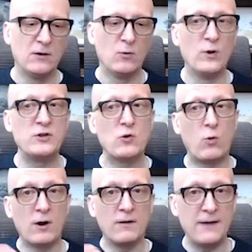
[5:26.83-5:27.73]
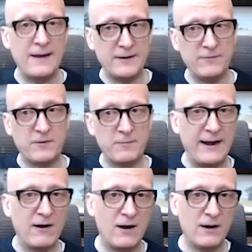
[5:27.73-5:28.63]
Went to work, and then from
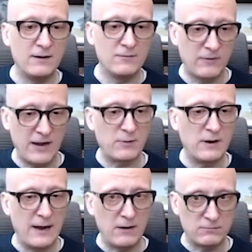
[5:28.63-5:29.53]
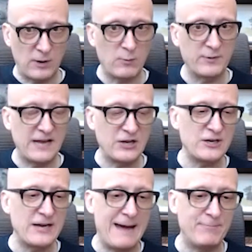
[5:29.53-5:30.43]
there, Great Recession
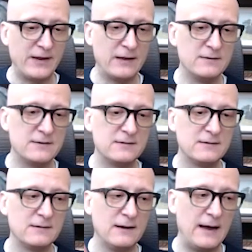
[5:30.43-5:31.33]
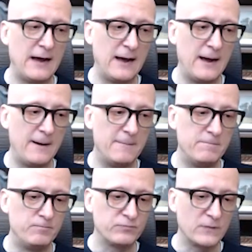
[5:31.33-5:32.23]
happened,
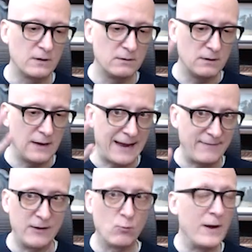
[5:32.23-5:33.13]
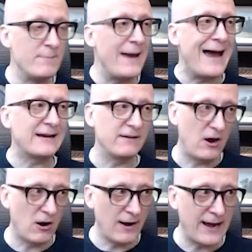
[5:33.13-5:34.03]
and then went back into the
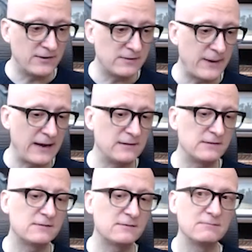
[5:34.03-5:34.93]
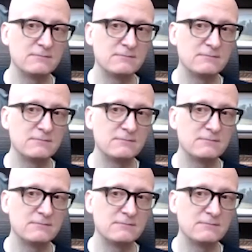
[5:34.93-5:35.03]
RIA space.